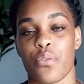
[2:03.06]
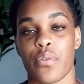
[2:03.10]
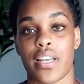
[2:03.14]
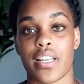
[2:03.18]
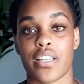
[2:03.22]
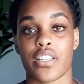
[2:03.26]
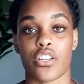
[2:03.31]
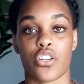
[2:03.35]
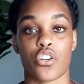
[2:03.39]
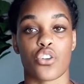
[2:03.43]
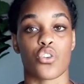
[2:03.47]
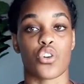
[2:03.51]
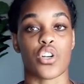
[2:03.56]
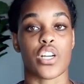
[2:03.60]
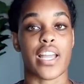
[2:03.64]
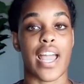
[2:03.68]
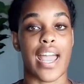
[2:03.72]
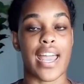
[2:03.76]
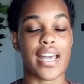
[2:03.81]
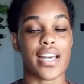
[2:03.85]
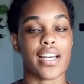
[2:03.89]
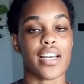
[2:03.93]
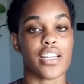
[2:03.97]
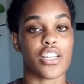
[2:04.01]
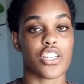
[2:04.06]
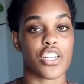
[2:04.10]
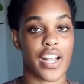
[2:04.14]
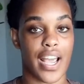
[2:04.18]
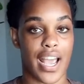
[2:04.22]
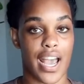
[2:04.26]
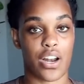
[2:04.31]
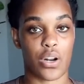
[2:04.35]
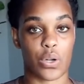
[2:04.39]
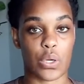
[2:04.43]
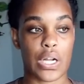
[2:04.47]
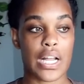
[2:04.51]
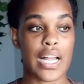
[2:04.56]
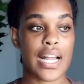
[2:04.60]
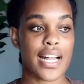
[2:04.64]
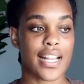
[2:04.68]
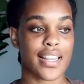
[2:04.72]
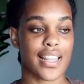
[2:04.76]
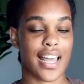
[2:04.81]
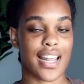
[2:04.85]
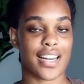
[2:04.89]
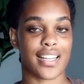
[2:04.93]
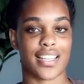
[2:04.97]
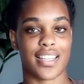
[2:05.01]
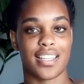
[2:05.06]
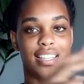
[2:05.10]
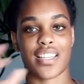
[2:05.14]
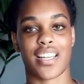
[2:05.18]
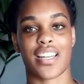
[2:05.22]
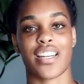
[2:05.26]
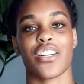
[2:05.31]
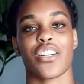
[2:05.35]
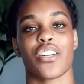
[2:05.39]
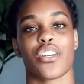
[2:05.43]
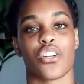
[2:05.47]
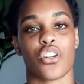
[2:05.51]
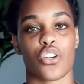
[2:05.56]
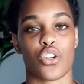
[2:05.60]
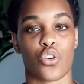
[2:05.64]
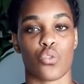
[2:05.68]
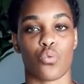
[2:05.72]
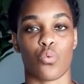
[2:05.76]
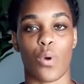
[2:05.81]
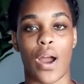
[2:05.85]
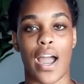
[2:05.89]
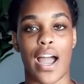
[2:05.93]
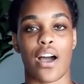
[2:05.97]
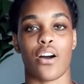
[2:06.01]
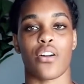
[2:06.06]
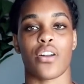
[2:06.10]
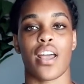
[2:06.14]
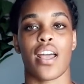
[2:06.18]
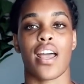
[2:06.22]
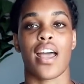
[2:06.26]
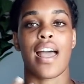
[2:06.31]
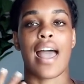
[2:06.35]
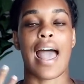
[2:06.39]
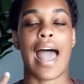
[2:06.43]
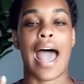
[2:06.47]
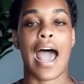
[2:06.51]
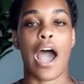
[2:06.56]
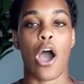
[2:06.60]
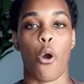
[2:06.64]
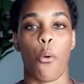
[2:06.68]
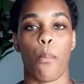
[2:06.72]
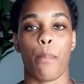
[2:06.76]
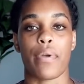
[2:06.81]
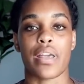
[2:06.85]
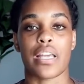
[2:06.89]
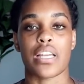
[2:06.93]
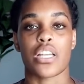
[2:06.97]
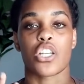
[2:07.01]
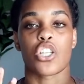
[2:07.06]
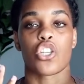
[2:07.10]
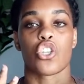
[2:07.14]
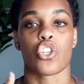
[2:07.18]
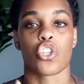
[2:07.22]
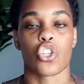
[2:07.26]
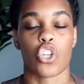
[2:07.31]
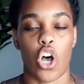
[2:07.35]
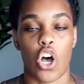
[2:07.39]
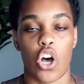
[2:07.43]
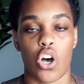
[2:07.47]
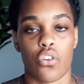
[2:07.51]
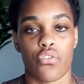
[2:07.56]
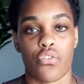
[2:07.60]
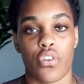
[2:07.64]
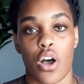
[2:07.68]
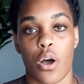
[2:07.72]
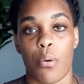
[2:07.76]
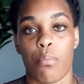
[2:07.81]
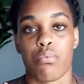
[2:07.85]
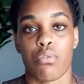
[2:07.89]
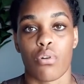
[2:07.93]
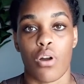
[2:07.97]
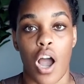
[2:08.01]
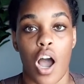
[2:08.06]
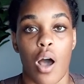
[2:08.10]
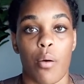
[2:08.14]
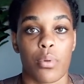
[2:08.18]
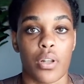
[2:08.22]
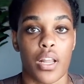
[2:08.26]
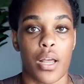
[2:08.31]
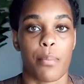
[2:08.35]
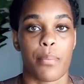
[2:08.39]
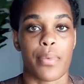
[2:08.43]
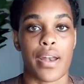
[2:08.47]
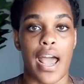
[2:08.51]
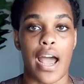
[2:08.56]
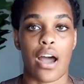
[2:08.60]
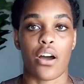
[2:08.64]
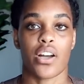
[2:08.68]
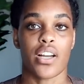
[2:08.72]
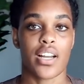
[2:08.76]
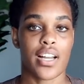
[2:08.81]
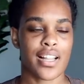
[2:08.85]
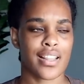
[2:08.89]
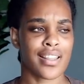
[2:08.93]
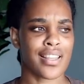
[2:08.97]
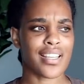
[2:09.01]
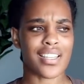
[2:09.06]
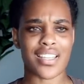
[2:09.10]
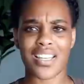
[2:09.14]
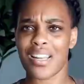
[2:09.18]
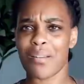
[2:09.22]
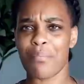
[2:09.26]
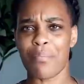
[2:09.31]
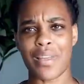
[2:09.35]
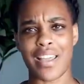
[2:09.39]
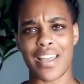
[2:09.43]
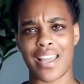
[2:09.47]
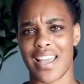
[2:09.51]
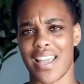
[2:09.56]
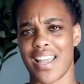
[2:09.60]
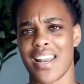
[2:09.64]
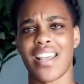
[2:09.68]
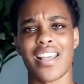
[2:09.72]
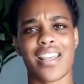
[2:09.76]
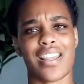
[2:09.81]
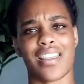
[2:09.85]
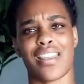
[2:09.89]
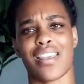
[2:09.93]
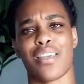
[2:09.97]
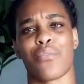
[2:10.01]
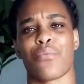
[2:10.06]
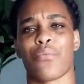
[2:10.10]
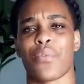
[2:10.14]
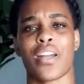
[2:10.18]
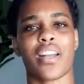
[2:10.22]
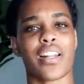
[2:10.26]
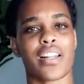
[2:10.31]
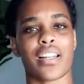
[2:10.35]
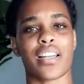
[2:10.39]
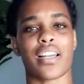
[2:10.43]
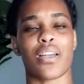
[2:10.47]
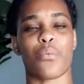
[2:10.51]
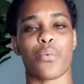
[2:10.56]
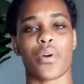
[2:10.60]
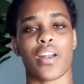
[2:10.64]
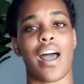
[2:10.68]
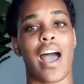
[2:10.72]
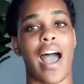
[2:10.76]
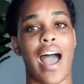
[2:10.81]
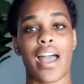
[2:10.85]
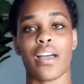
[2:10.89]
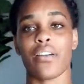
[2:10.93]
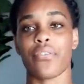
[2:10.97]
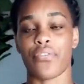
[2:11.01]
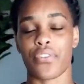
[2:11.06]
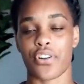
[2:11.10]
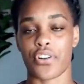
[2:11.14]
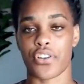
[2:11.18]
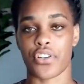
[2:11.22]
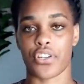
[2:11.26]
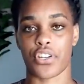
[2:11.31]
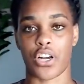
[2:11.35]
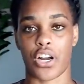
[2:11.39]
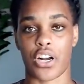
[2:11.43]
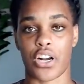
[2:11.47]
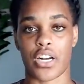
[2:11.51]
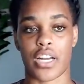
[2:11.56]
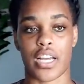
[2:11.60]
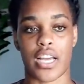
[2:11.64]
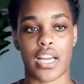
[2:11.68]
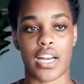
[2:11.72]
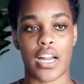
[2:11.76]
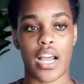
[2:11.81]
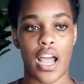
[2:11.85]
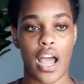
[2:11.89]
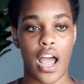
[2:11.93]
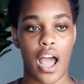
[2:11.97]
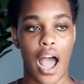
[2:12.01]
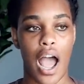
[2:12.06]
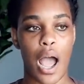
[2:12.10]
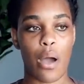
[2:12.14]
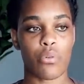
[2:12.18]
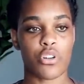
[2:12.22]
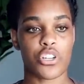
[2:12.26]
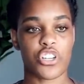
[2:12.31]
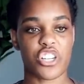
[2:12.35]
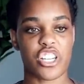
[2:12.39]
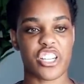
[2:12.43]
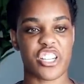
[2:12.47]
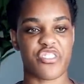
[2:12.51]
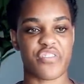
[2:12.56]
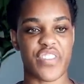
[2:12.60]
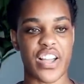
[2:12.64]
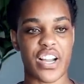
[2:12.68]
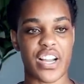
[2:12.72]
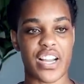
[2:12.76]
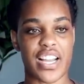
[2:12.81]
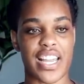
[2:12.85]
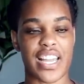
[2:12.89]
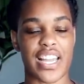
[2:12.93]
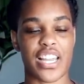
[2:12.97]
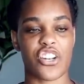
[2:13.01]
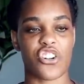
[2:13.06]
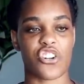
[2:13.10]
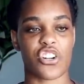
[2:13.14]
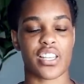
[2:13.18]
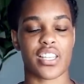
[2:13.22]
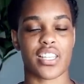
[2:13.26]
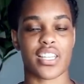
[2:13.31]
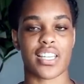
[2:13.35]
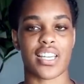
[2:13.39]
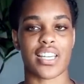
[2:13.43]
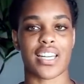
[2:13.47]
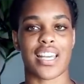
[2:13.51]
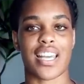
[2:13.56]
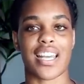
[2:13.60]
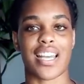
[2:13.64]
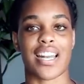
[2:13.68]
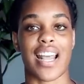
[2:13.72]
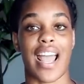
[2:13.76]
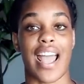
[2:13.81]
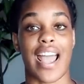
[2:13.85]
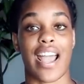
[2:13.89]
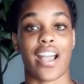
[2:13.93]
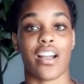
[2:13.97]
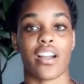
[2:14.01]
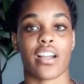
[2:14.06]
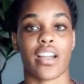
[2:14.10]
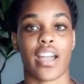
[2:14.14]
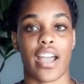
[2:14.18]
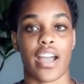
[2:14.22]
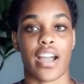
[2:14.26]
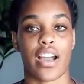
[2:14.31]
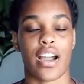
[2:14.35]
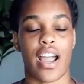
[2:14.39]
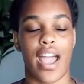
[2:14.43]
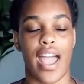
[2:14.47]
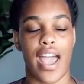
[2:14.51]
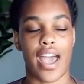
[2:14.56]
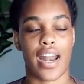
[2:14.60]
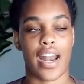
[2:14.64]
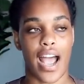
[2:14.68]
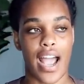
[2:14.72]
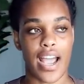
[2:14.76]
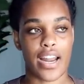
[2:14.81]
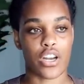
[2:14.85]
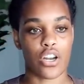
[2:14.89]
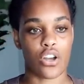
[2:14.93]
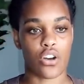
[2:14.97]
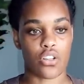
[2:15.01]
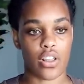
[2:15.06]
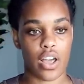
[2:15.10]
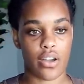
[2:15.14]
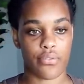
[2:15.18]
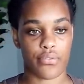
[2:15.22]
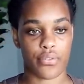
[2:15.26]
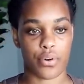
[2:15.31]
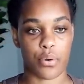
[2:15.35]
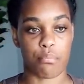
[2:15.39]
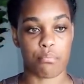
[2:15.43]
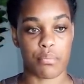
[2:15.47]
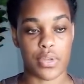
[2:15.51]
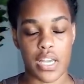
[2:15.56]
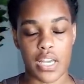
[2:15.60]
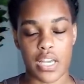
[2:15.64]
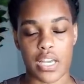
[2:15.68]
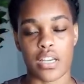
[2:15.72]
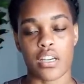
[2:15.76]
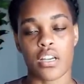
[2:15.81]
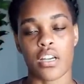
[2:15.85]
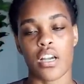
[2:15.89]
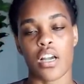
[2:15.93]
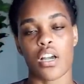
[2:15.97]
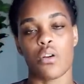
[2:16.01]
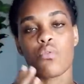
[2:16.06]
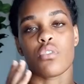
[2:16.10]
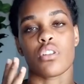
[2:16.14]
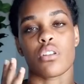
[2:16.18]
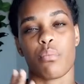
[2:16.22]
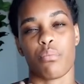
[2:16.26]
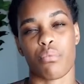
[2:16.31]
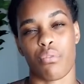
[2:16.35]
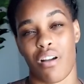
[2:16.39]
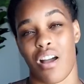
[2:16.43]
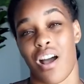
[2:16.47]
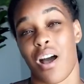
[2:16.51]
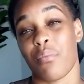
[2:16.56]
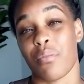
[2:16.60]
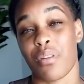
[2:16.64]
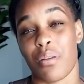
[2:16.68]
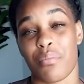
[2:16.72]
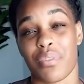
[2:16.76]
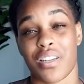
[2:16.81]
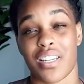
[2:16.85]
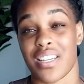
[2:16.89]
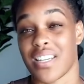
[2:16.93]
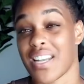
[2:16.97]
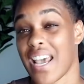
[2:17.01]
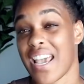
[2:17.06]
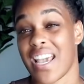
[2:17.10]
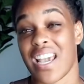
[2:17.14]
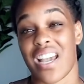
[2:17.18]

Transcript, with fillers: is to create a channel that is centered around helping solve a problem. Now, this could be anything really. When I first started, I was just very interested in hair care, and I know that for me, it was a problem to take